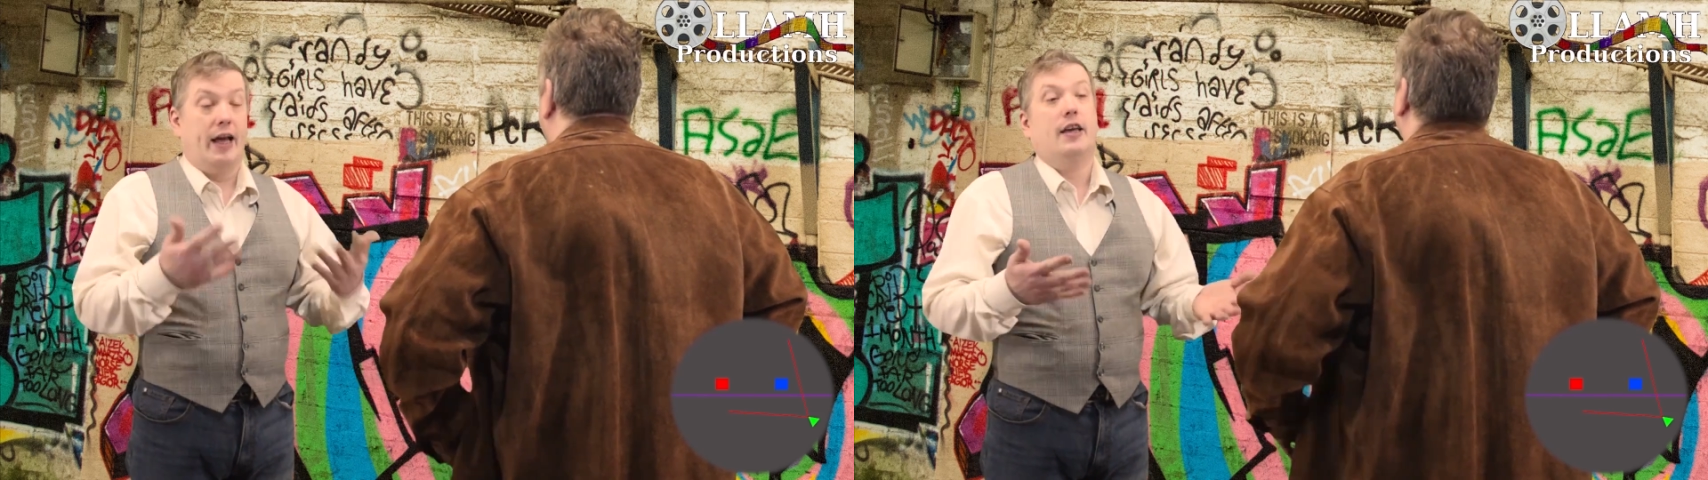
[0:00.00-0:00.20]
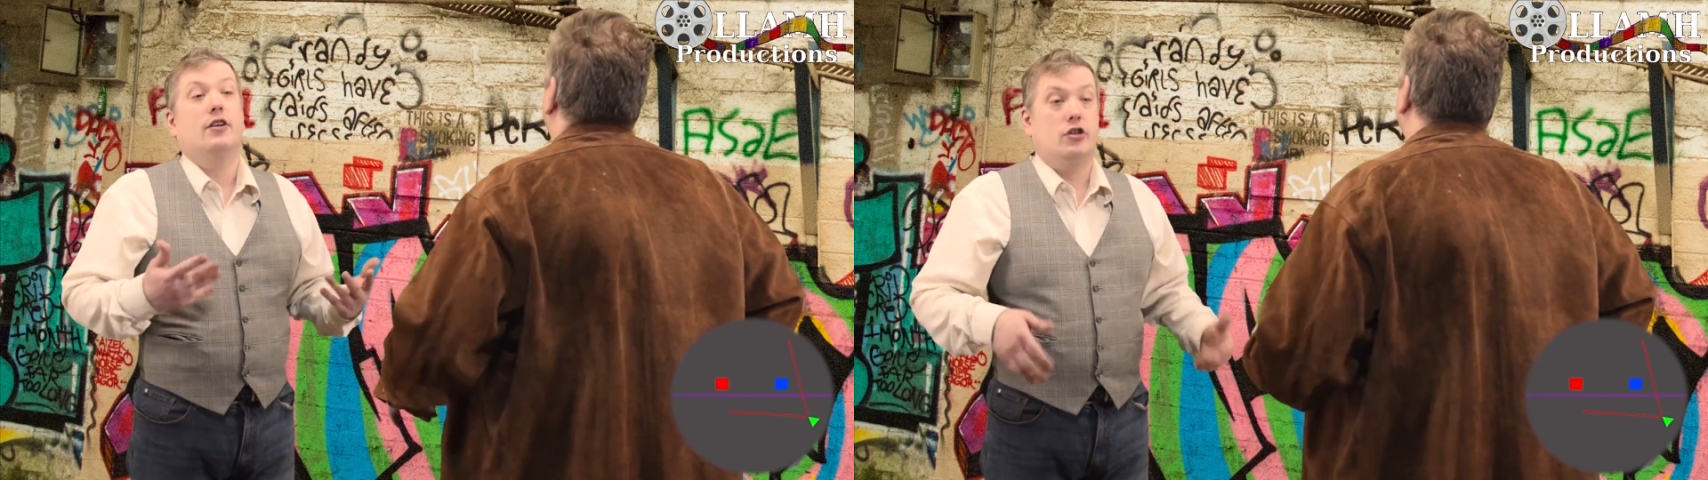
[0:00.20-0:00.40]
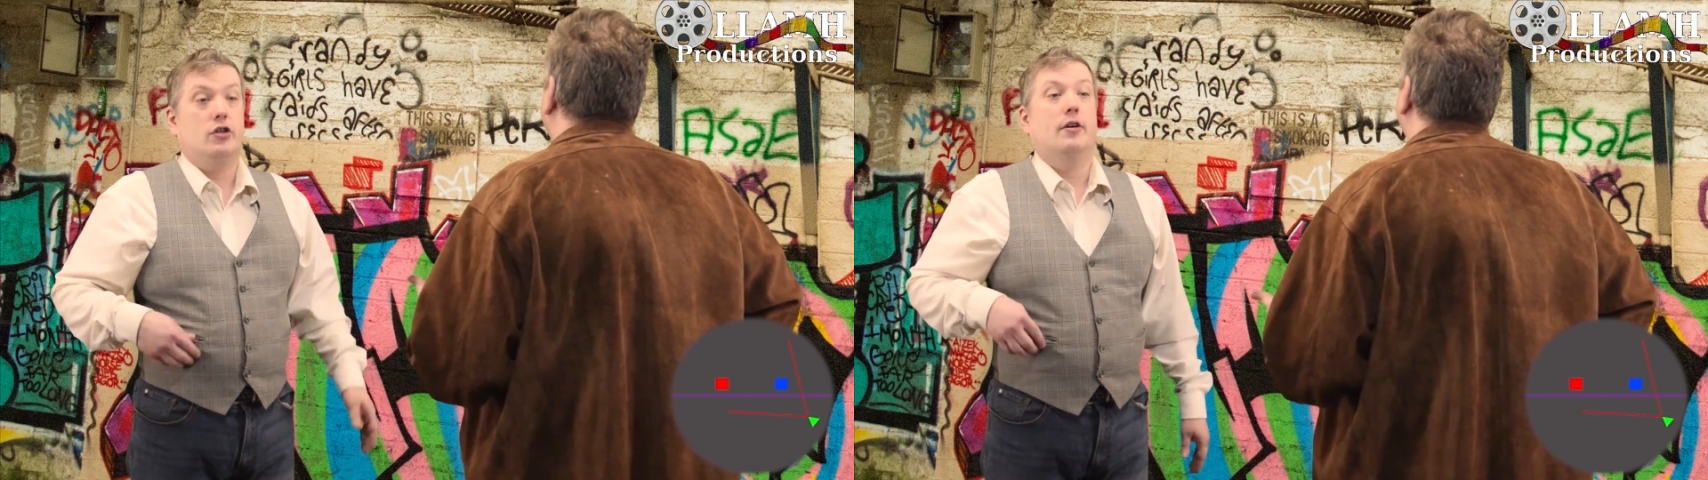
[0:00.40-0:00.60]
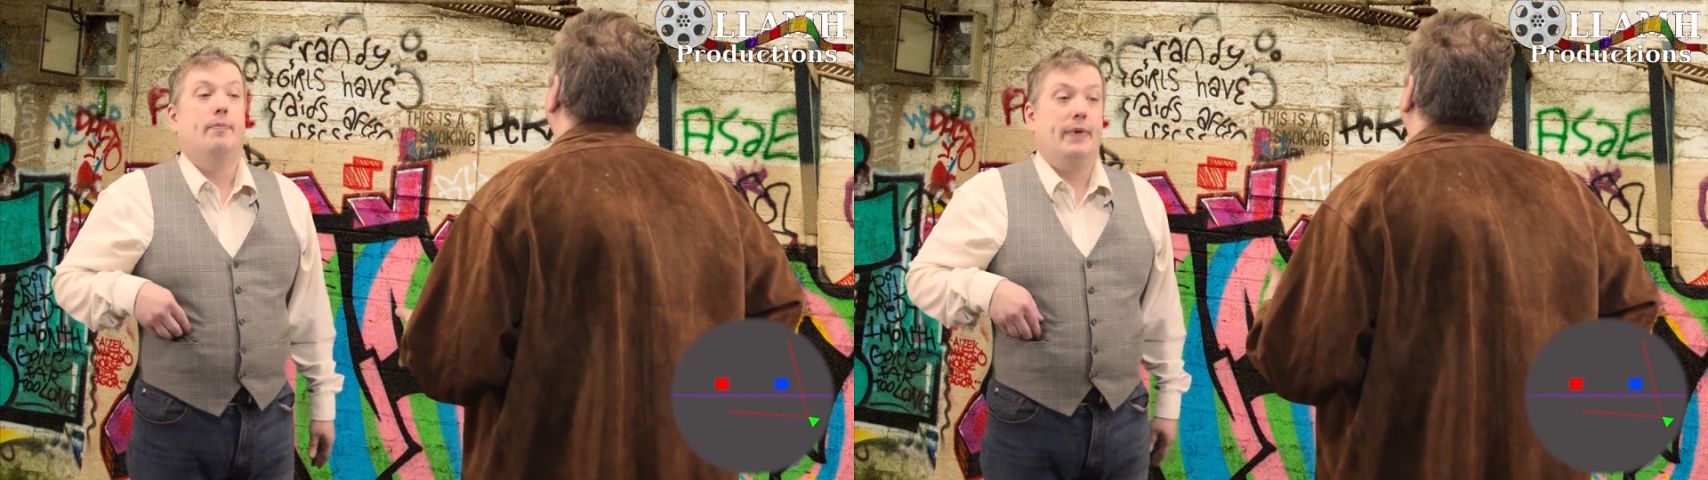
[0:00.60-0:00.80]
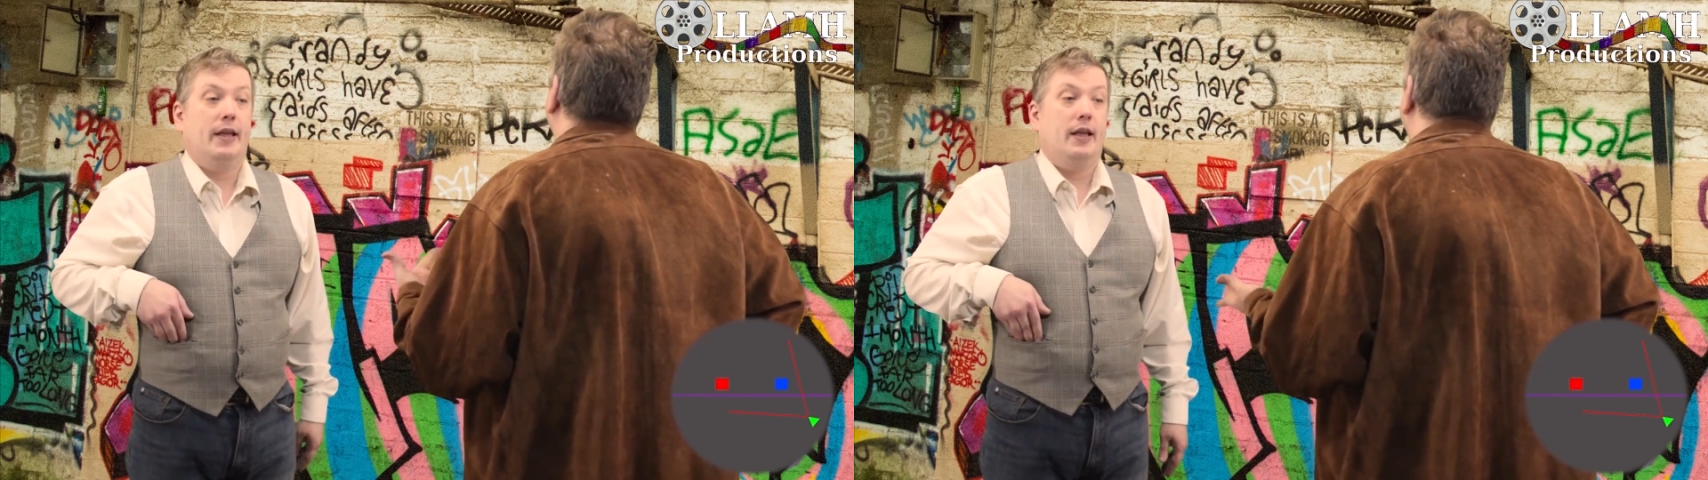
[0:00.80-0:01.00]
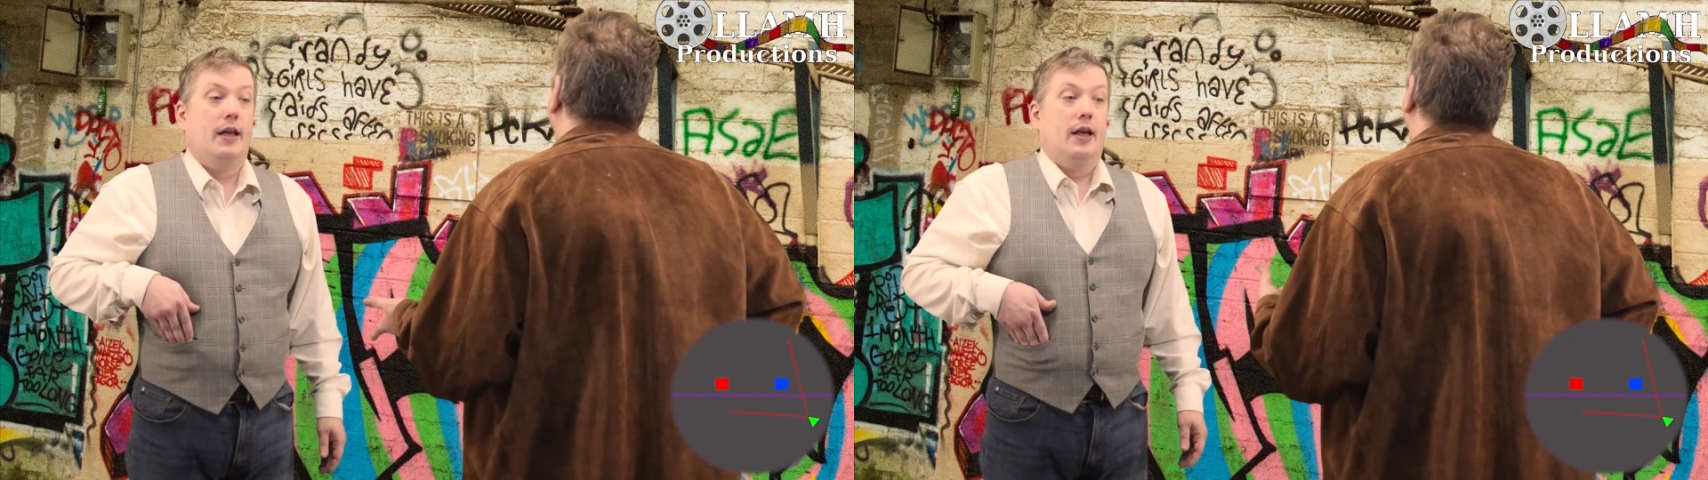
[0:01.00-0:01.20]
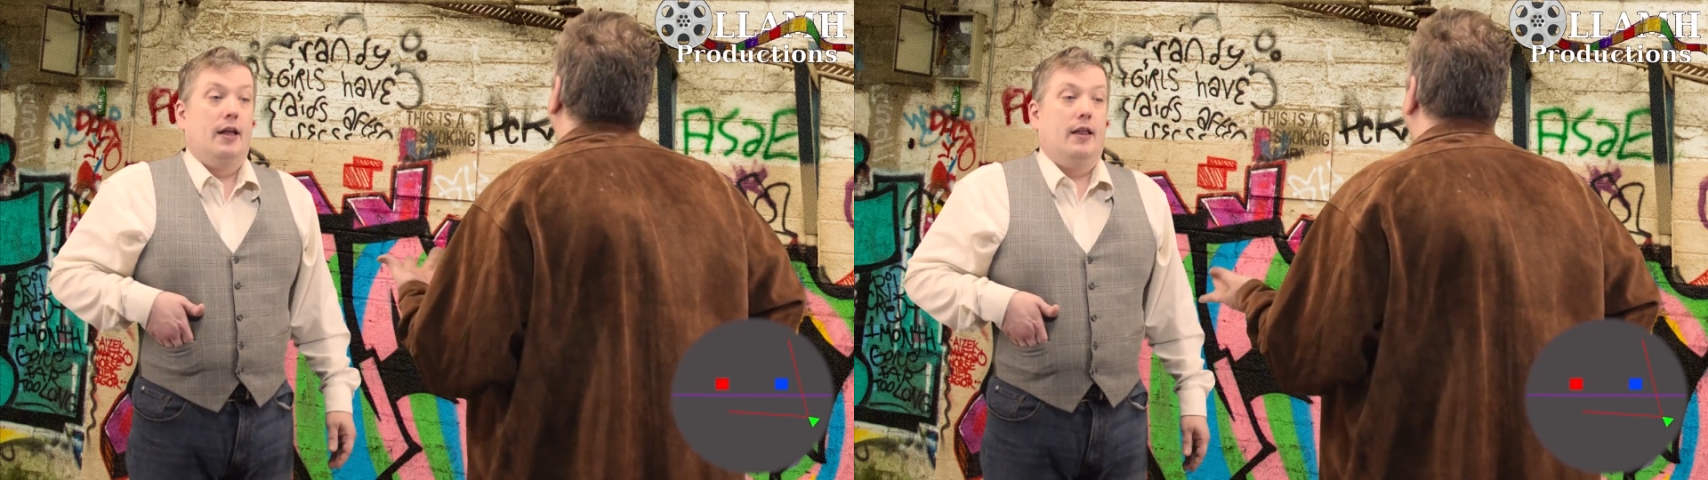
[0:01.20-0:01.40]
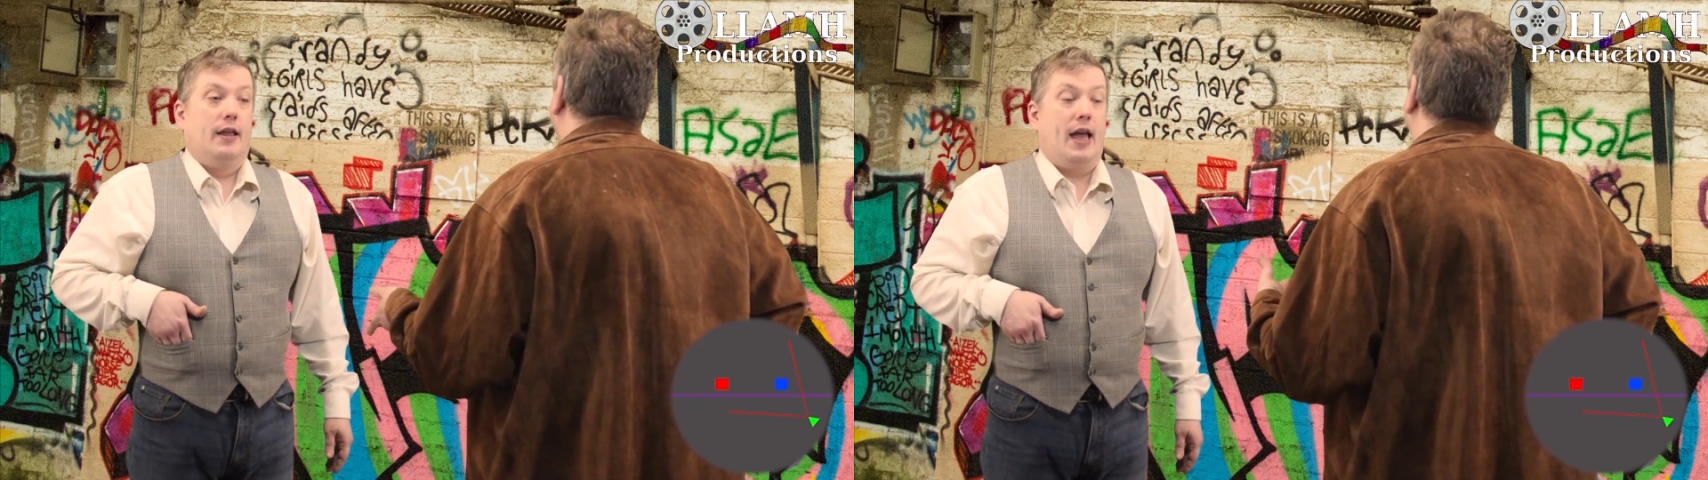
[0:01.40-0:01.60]
side of the frame and
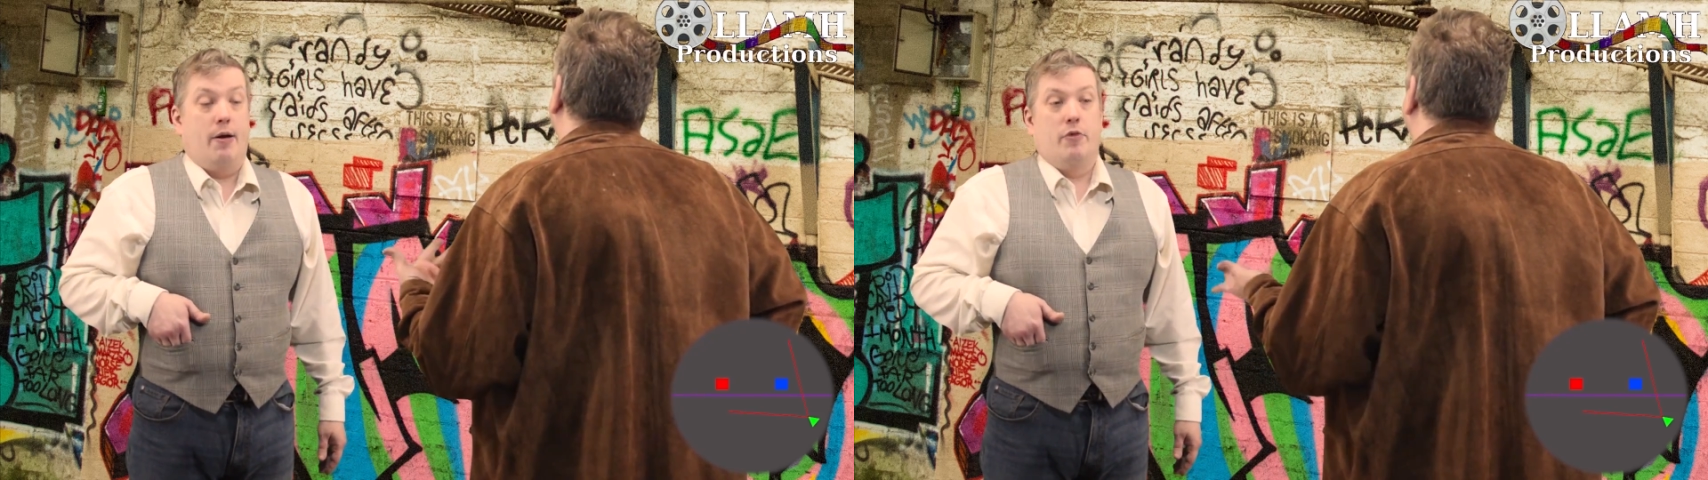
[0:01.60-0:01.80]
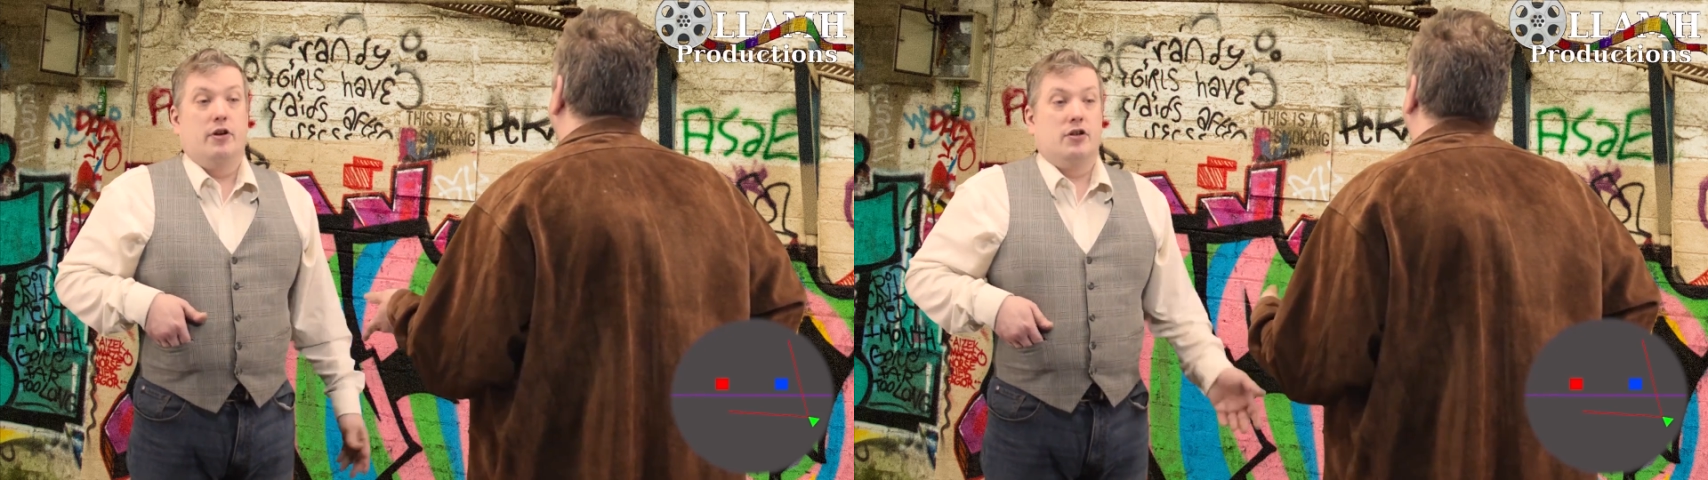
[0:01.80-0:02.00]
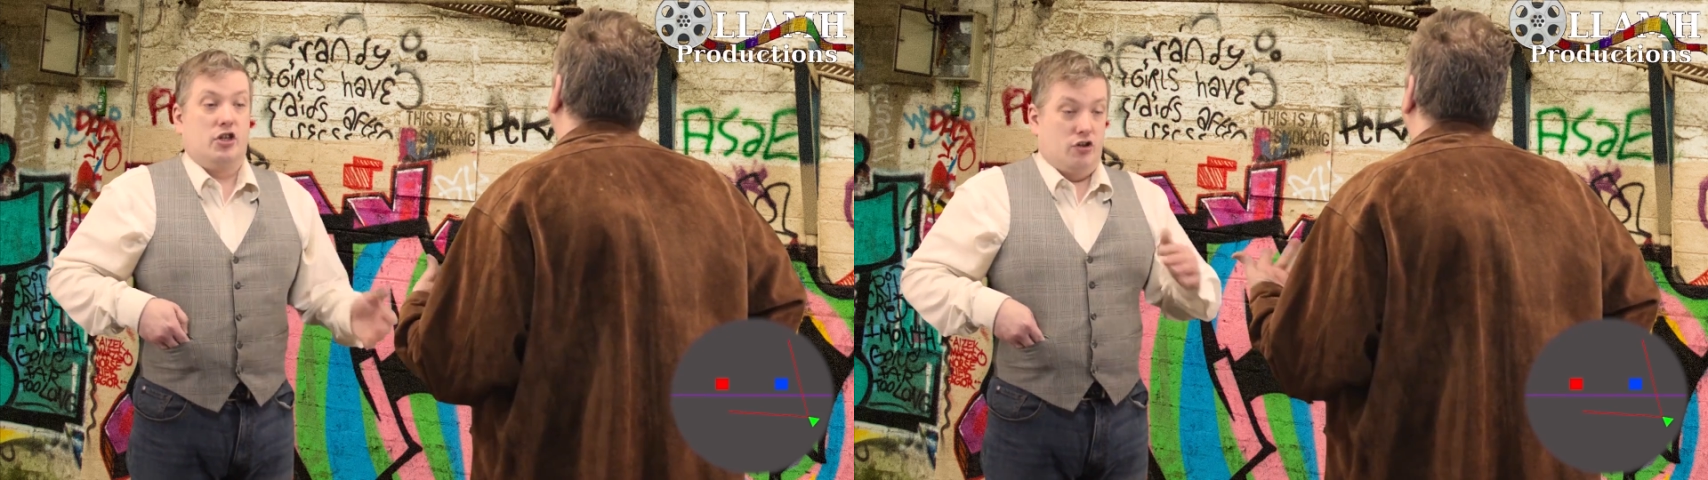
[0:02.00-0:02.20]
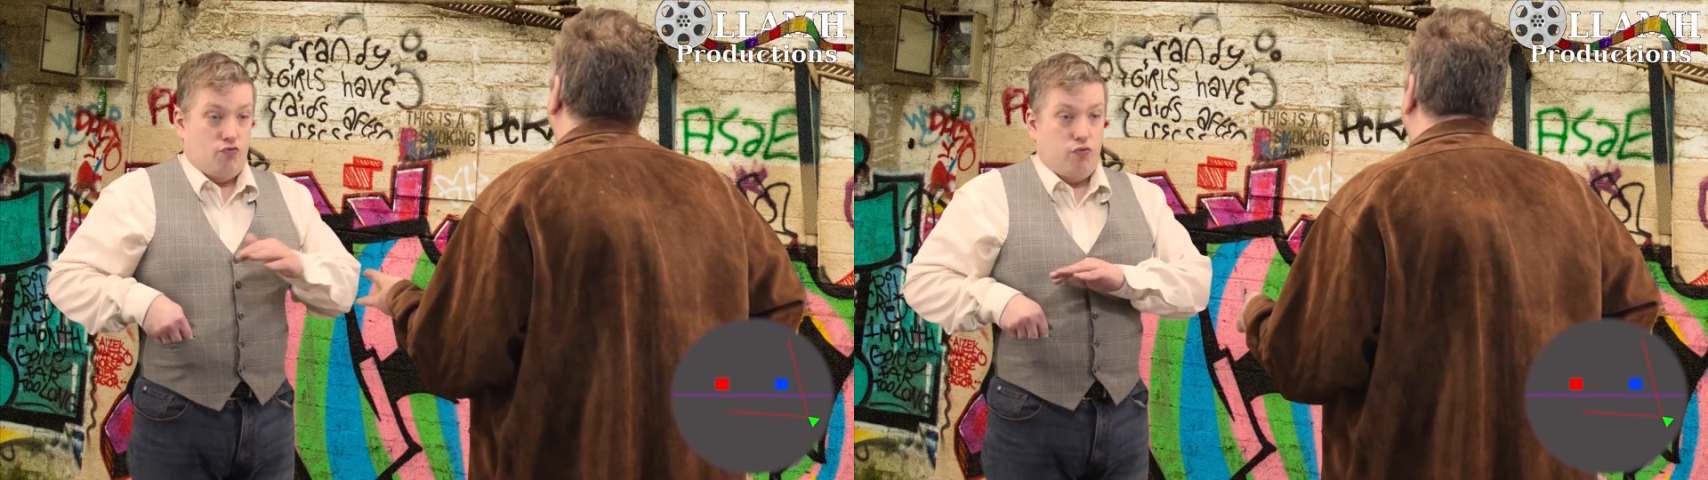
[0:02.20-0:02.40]
facing the same